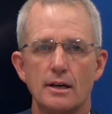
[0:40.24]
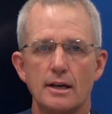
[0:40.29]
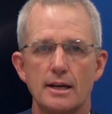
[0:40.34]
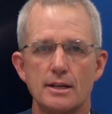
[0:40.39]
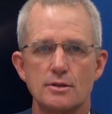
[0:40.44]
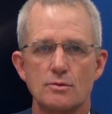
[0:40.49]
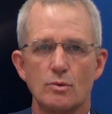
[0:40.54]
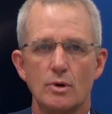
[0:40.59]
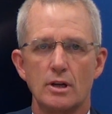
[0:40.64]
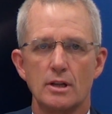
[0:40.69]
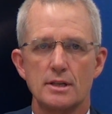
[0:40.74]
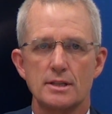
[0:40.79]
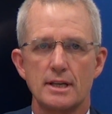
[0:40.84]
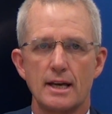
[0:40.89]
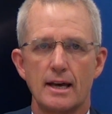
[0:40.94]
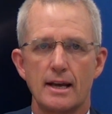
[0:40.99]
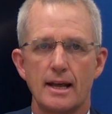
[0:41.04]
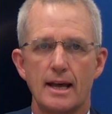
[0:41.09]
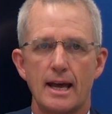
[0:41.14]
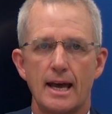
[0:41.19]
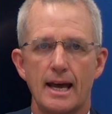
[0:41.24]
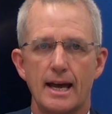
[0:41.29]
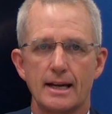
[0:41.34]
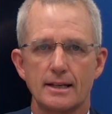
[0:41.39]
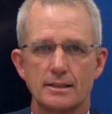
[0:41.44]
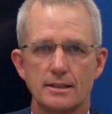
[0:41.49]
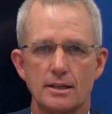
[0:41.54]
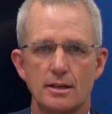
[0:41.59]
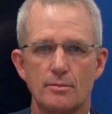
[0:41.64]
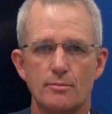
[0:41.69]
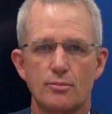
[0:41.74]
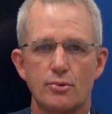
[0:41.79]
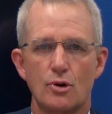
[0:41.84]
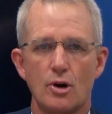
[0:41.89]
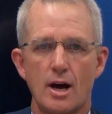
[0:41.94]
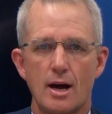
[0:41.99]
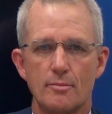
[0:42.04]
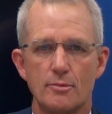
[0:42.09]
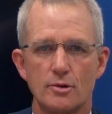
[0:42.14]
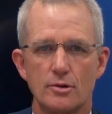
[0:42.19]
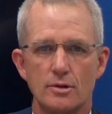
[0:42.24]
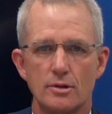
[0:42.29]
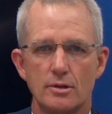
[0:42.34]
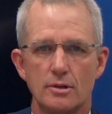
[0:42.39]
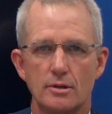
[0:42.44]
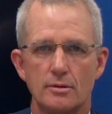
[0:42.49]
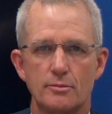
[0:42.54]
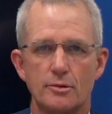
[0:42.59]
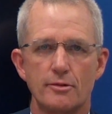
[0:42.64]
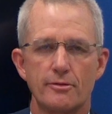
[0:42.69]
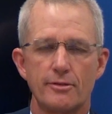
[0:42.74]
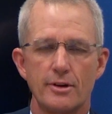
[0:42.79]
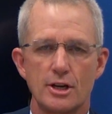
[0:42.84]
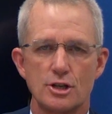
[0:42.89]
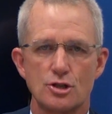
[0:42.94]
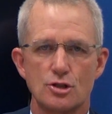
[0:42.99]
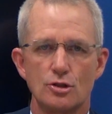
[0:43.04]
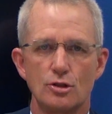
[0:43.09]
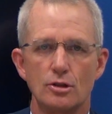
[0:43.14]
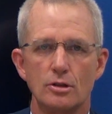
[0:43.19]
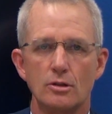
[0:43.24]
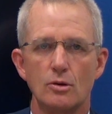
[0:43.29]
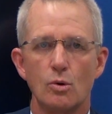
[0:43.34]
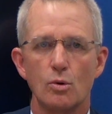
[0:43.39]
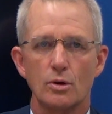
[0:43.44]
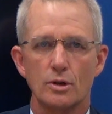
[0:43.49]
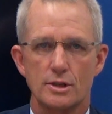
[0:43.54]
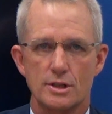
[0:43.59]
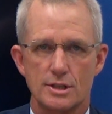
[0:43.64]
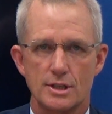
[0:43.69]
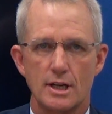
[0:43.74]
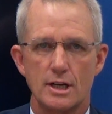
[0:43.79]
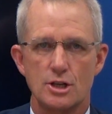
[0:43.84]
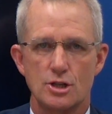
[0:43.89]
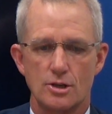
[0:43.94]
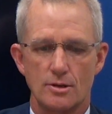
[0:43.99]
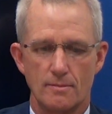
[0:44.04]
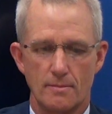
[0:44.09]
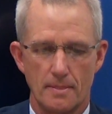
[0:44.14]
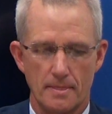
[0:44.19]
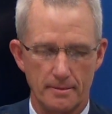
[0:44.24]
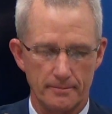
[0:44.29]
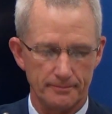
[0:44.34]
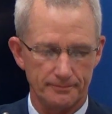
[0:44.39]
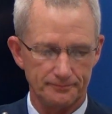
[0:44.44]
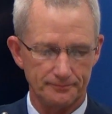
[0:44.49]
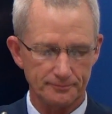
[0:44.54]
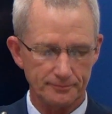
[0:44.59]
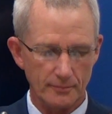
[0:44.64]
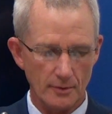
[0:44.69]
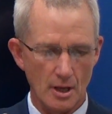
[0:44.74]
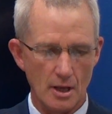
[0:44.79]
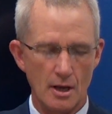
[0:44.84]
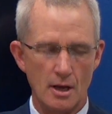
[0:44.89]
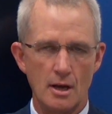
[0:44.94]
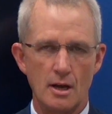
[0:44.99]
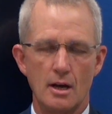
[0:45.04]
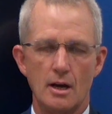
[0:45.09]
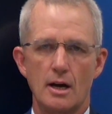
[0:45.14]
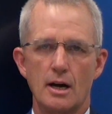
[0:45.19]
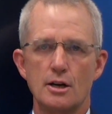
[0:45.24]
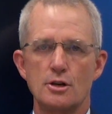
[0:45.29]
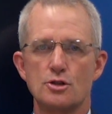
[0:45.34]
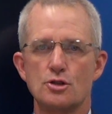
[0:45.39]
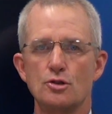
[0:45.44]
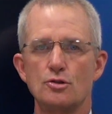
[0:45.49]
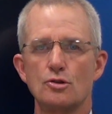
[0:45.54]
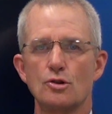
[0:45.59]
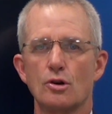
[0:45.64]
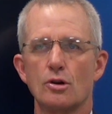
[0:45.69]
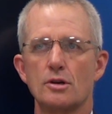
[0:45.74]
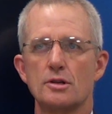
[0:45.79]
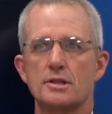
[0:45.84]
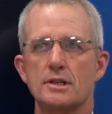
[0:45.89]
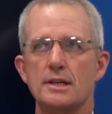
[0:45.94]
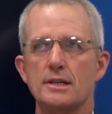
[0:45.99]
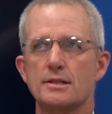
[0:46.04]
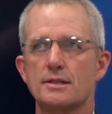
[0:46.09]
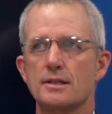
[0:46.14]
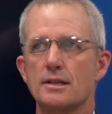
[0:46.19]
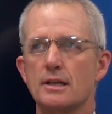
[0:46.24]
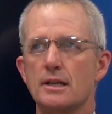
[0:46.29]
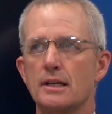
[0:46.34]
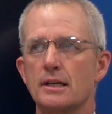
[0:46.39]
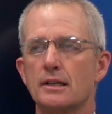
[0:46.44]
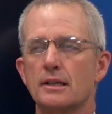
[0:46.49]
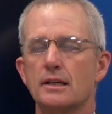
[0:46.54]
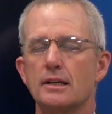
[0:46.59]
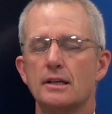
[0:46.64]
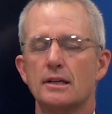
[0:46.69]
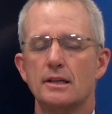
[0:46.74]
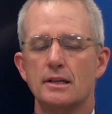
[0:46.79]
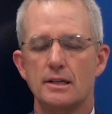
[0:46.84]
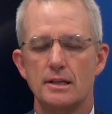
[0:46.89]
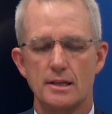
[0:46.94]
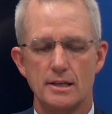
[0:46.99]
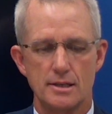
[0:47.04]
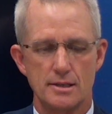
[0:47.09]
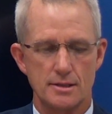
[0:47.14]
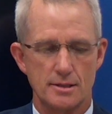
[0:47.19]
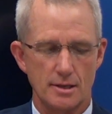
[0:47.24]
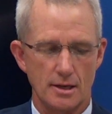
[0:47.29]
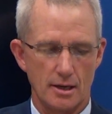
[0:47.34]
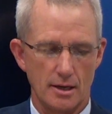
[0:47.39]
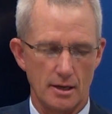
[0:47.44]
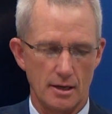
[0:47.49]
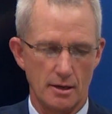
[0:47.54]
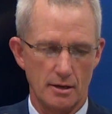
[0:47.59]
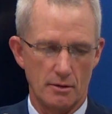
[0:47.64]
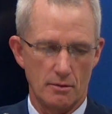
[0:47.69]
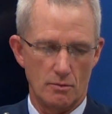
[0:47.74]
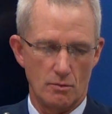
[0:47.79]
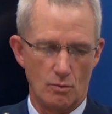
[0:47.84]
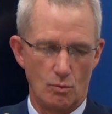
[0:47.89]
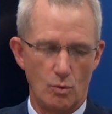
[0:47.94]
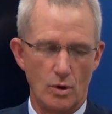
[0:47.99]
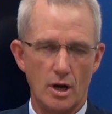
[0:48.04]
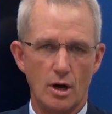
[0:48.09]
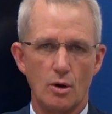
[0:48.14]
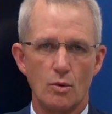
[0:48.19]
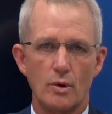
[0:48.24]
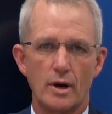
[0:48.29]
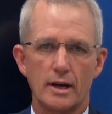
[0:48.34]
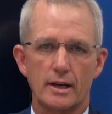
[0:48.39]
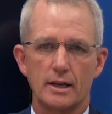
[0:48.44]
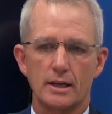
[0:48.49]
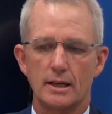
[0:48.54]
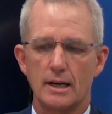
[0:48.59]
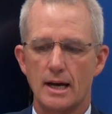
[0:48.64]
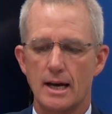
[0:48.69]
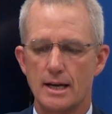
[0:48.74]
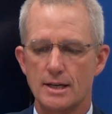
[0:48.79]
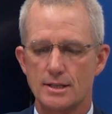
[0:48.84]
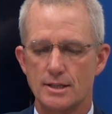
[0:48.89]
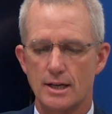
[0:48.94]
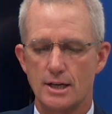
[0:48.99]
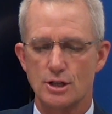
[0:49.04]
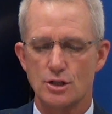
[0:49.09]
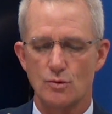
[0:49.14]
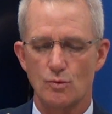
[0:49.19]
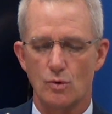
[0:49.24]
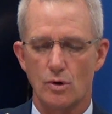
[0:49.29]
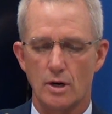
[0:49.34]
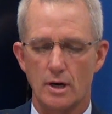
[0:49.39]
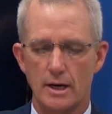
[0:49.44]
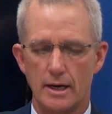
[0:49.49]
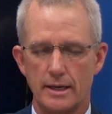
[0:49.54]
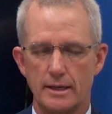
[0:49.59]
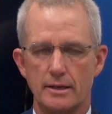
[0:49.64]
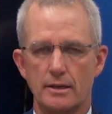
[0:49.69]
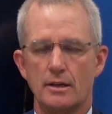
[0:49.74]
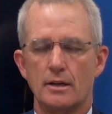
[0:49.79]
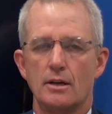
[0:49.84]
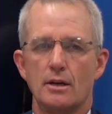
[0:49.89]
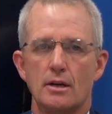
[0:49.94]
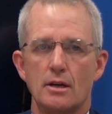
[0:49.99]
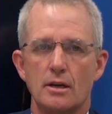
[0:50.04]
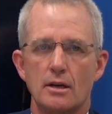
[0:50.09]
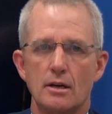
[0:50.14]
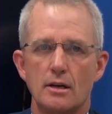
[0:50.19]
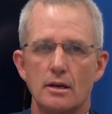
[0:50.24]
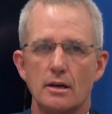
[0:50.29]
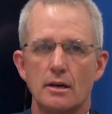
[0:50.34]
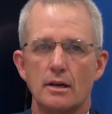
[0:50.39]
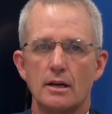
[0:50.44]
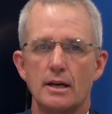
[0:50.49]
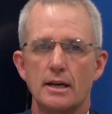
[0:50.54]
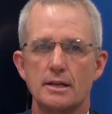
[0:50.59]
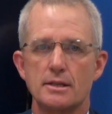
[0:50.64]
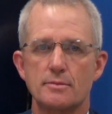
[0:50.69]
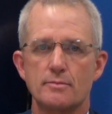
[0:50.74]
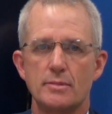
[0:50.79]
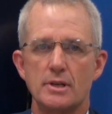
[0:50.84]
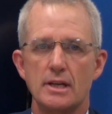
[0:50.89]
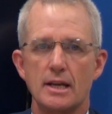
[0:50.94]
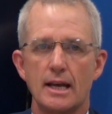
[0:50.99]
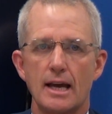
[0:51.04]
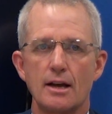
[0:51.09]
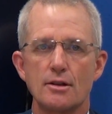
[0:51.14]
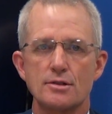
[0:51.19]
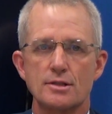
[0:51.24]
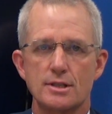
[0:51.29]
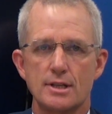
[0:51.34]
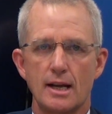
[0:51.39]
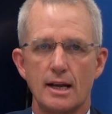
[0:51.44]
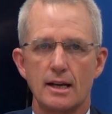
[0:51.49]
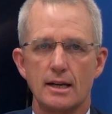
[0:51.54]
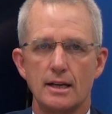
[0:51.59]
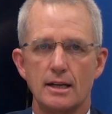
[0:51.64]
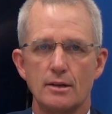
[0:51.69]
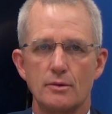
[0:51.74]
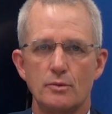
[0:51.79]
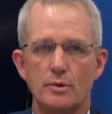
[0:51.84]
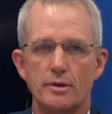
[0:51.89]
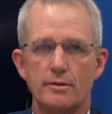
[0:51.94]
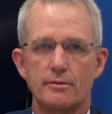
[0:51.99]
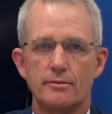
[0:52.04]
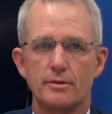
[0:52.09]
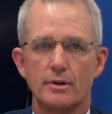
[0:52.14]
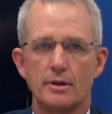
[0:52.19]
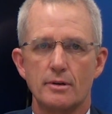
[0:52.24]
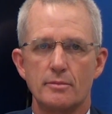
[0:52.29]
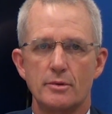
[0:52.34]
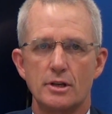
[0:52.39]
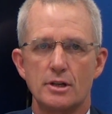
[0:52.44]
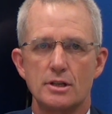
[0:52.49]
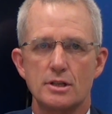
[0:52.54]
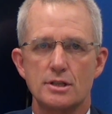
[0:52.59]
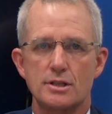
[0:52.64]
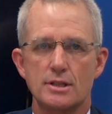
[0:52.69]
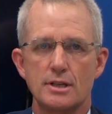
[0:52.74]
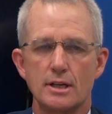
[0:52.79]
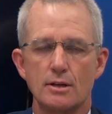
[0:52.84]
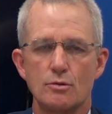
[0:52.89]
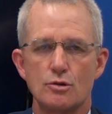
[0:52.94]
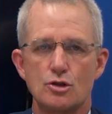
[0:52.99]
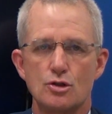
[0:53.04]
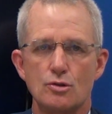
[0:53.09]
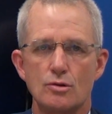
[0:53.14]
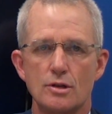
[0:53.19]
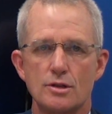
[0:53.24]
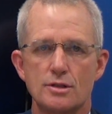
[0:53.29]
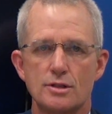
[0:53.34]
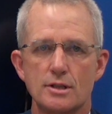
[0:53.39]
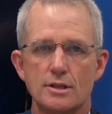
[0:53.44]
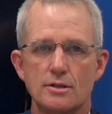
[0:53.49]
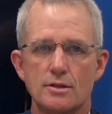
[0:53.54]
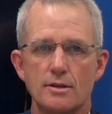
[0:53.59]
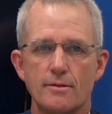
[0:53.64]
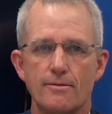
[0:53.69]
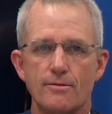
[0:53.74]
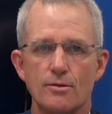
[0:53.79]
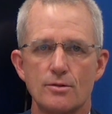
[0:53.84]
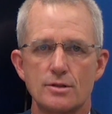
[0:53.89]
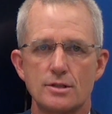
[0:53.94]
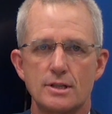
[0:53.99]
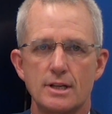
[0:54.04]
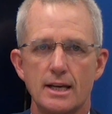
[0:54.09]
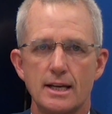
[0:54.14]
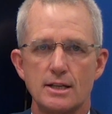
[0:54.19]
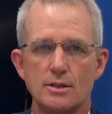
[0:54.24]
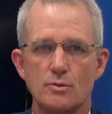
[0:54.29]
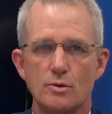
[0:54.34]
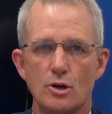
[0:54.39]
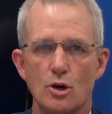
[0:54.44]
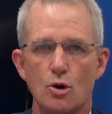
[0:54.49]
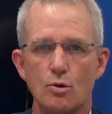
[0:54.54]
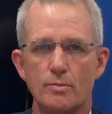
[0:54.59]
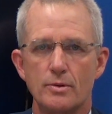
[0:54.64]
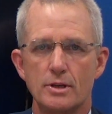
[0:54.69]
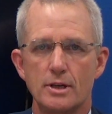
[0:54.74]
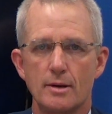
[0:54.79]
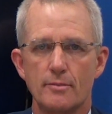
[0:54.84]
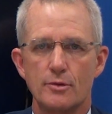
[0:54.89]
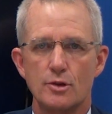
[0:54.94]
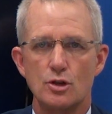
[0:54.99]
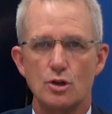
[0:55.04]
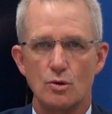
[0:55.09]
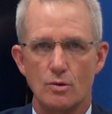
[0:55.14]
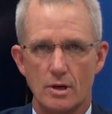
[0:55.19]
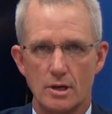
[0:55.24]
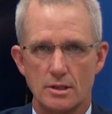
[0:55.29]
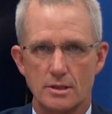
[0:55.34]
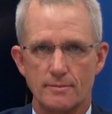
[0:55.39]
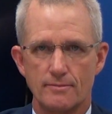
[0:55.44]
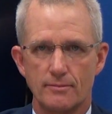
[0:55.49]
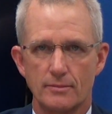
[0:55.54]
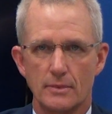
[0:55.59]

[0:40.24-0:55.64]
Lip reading: as well as how to act in a proper professional organization. Our Junior ROTC is well recognized nationwide as being outstanding. We've been a distinguished unit since the first days we opened up the unit.